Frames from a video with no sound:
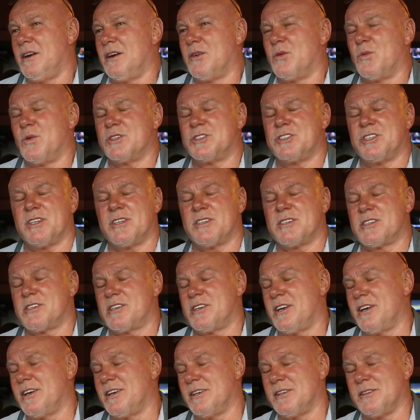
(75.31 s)
Which is,
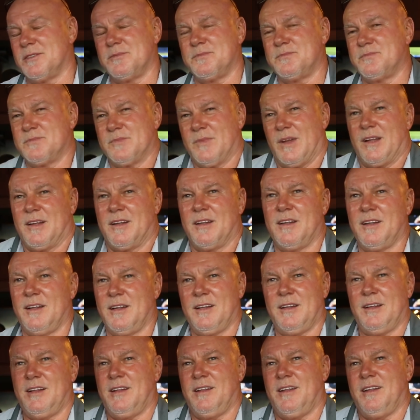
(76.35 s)

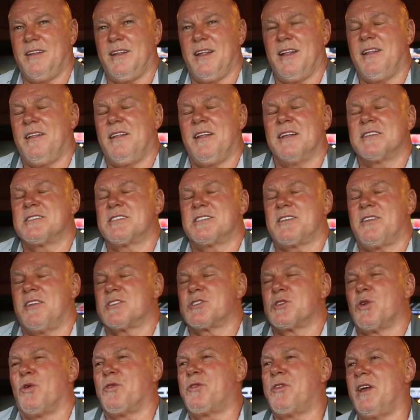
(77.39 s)

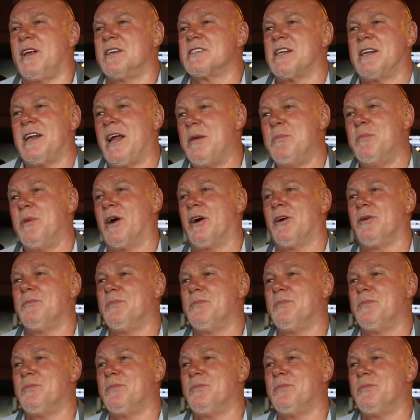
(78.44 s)
this whole thing is a nightmare.